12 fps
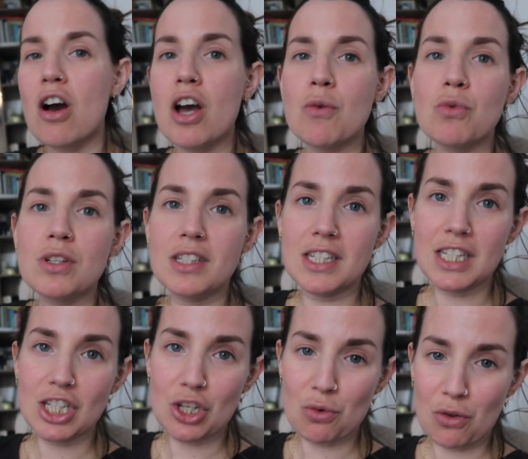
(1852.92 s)
I will
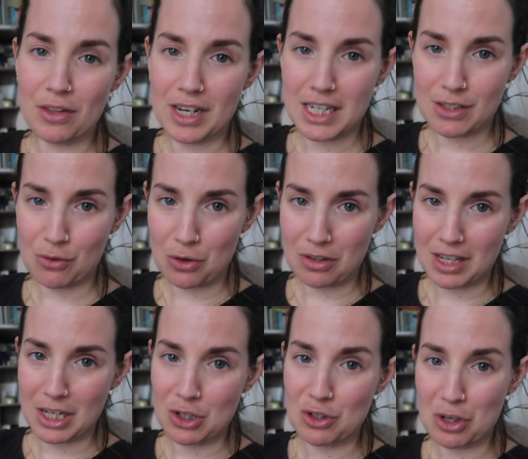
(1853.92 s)
see you on the next vlog.
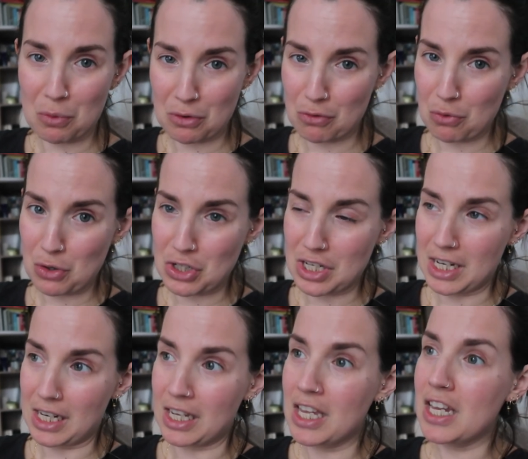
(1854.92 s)
Thank you so much for
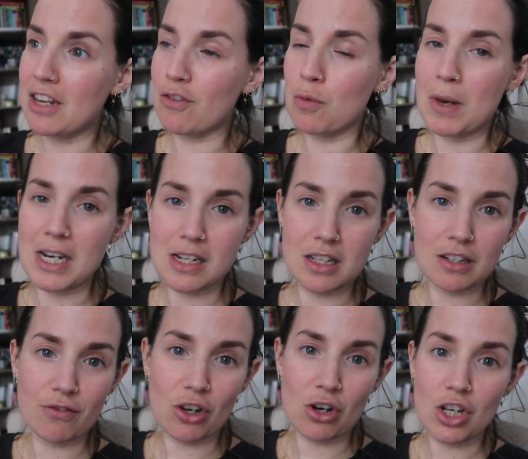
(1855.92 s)
watching. If you made it
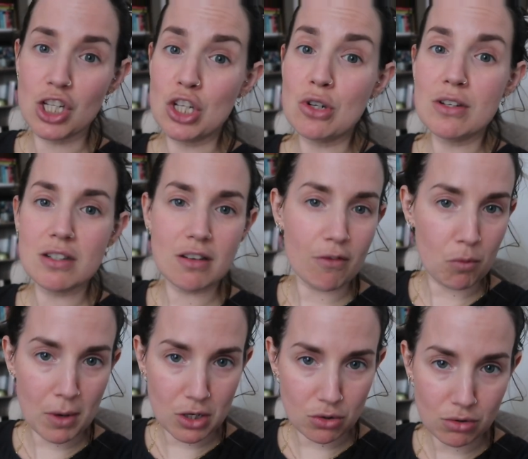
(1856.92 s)
this far, you deserve
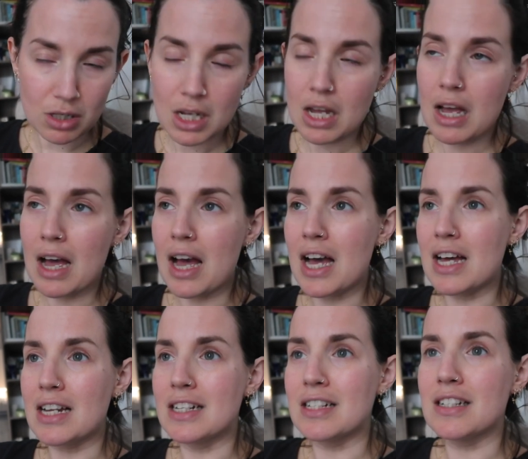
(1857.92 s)
a medal.
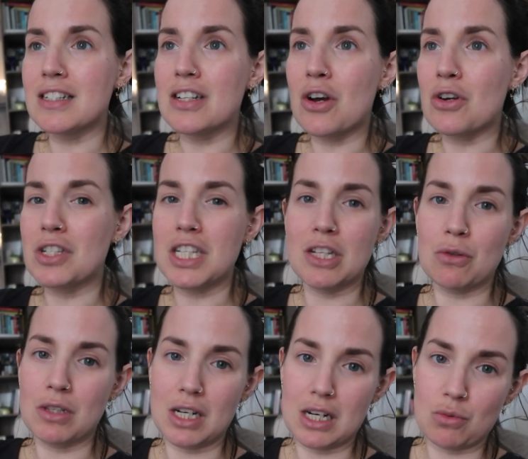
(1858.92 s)
And I'll see you
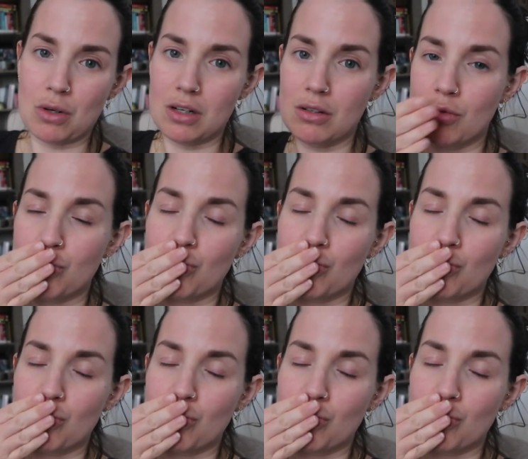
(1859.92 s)
on the next one.